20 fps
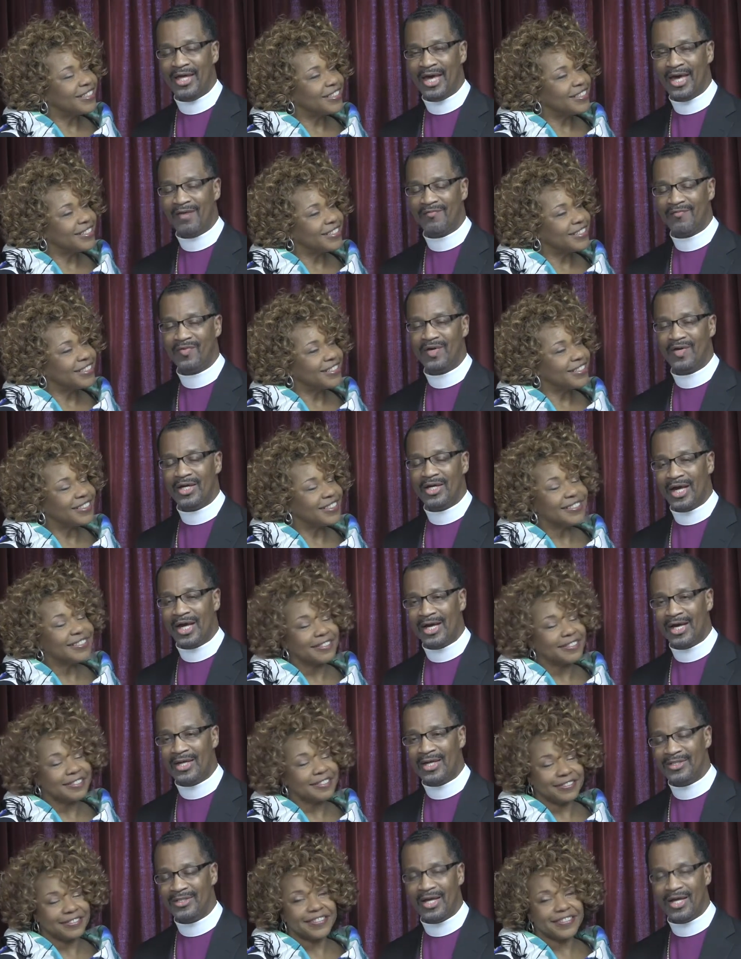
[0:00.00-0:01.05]
Speaker 1: have
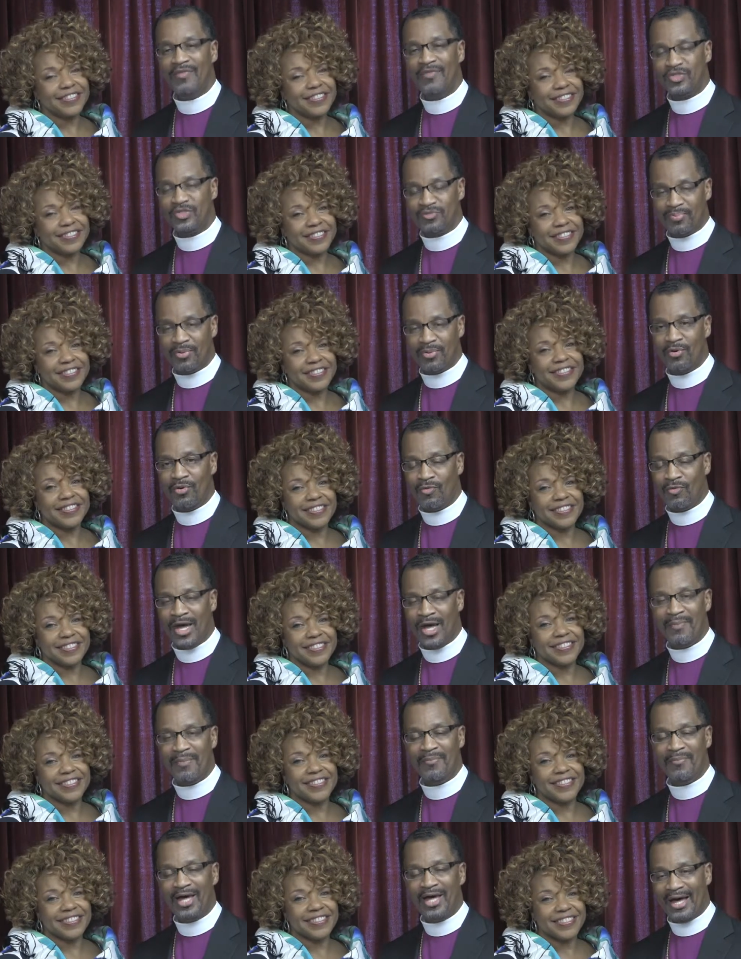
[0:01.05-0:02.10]
uh, done this
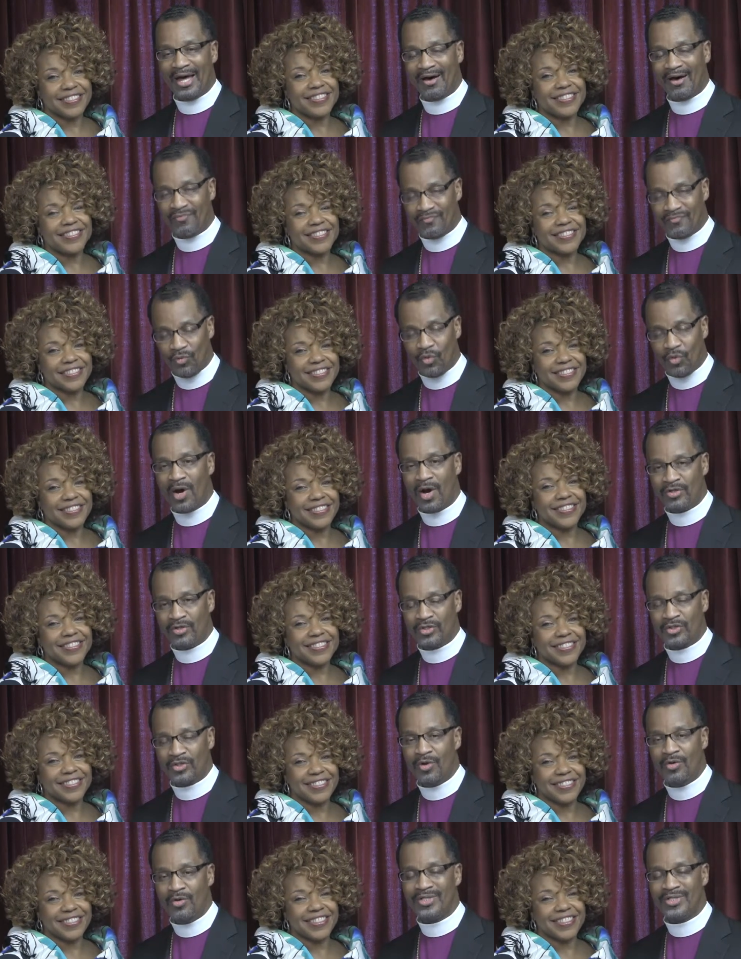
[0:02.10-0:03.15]
program uh, for our
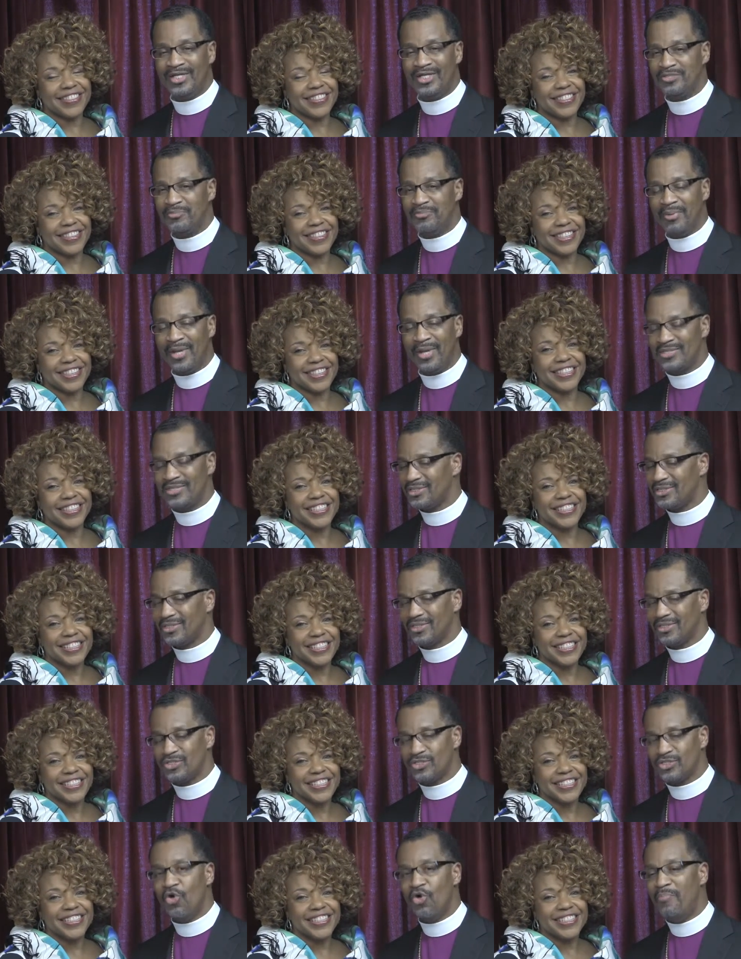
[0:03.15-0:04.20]
church and has blessed
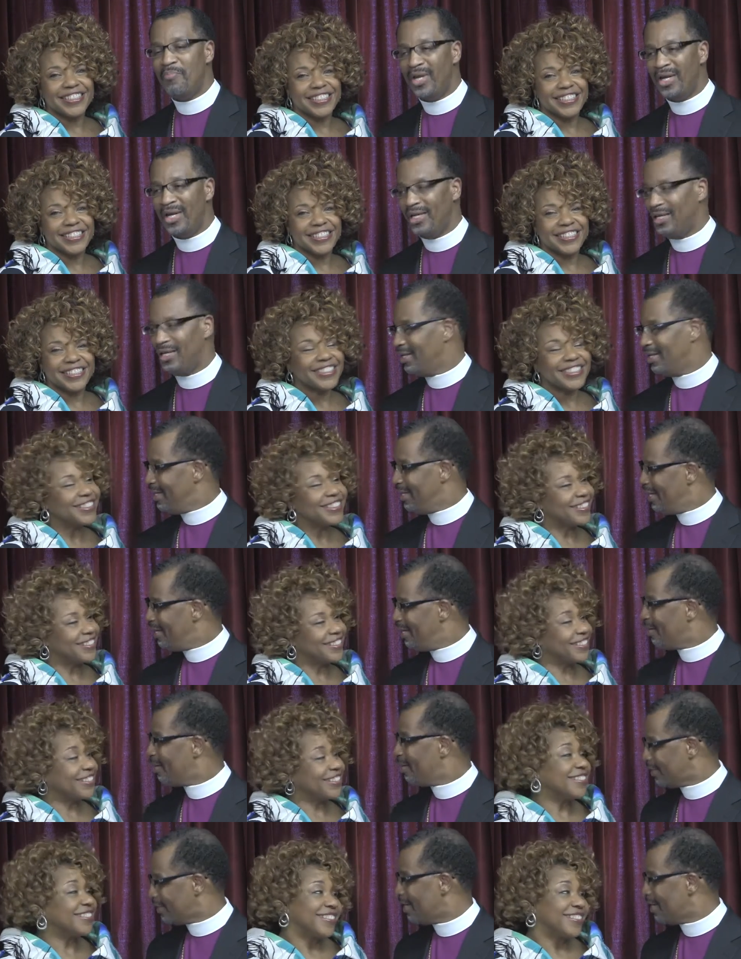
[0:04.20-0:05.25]
so many in
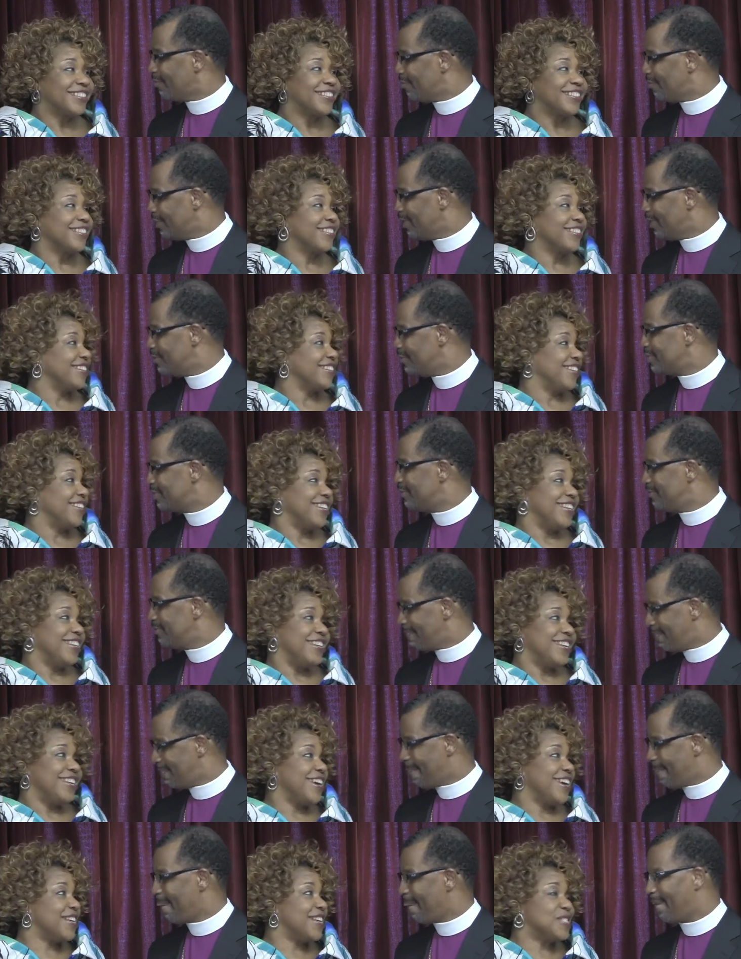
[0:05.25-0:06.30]
our congregation.
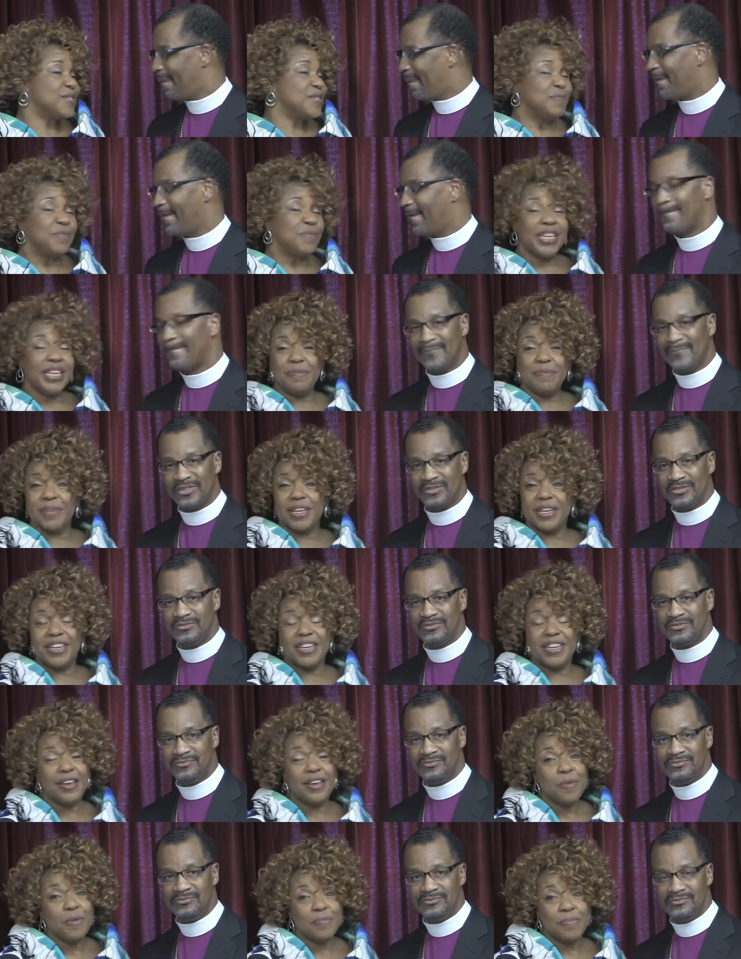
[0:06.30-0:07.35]
Speaker 2: Yes, many,
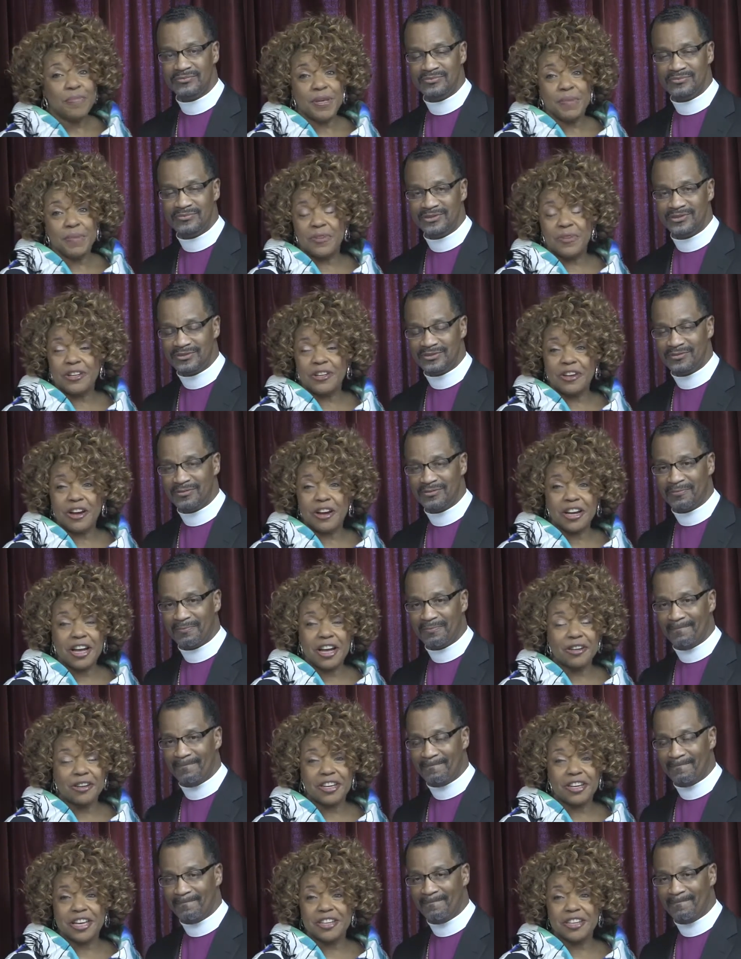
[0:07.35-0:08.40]
many people in our
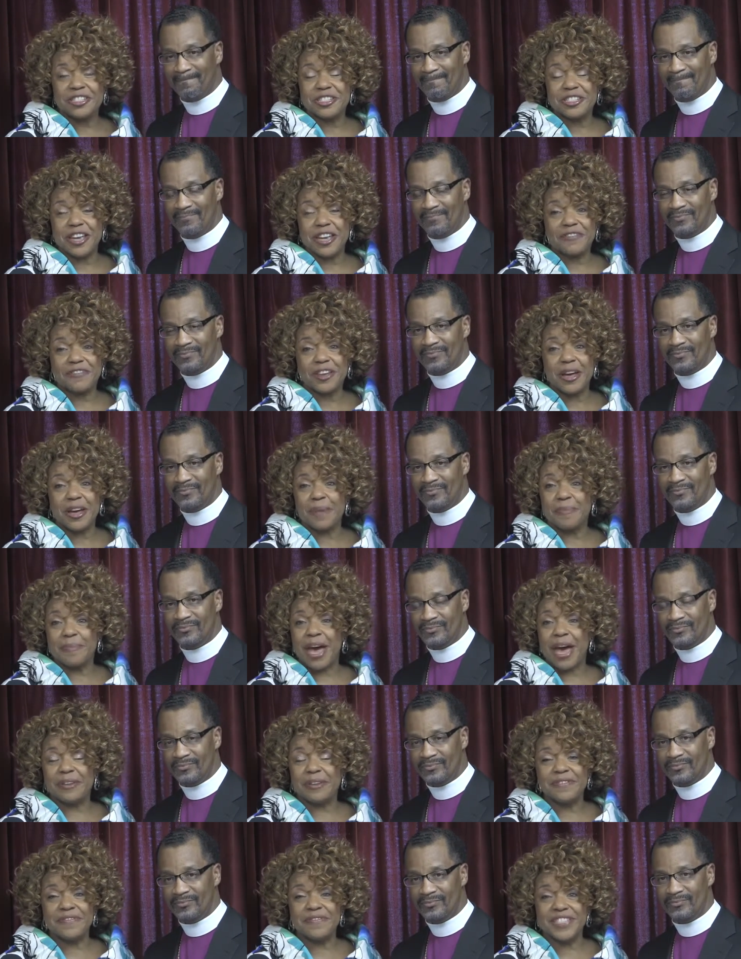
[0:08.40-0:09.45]
congregation have come
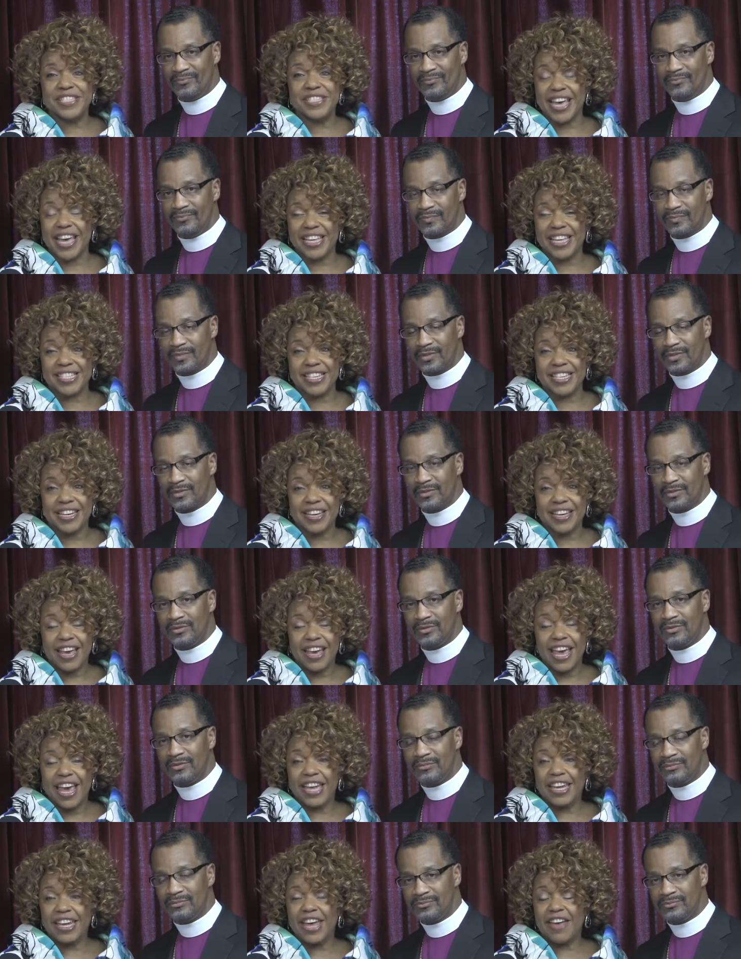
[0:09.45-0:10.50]
out of debt
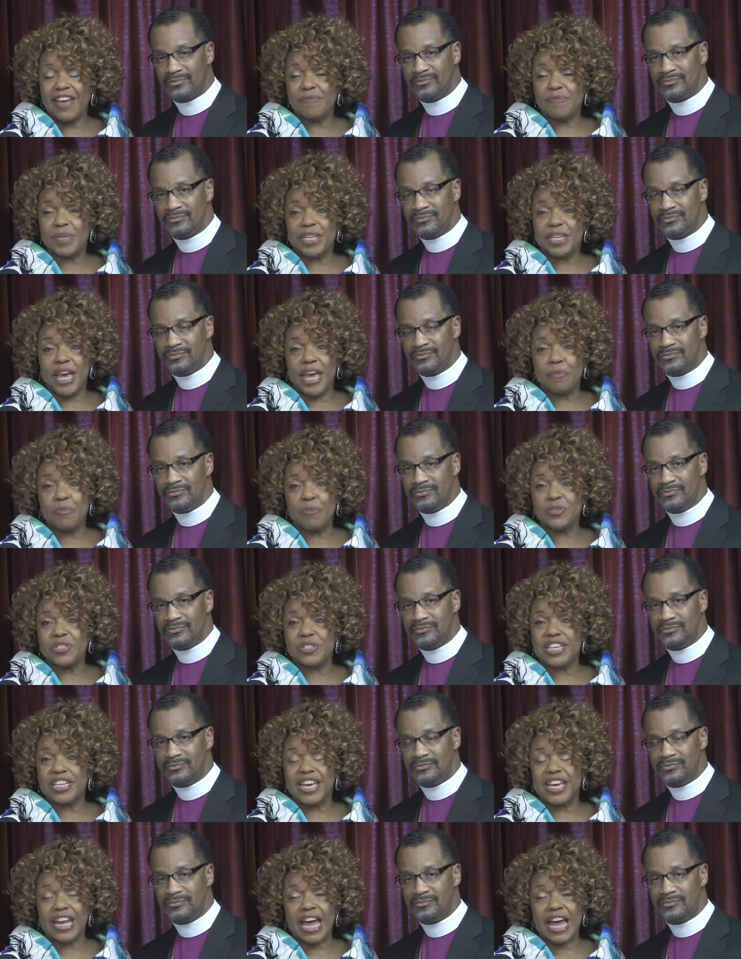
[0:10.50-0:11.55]
and have been able to
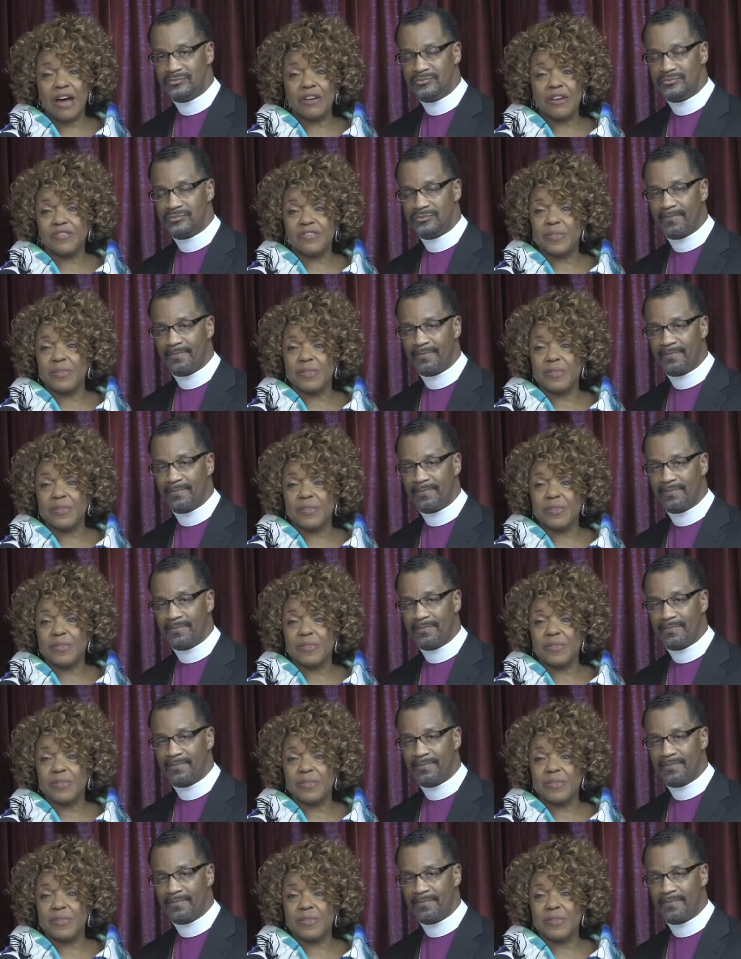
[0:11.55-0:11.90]
get out of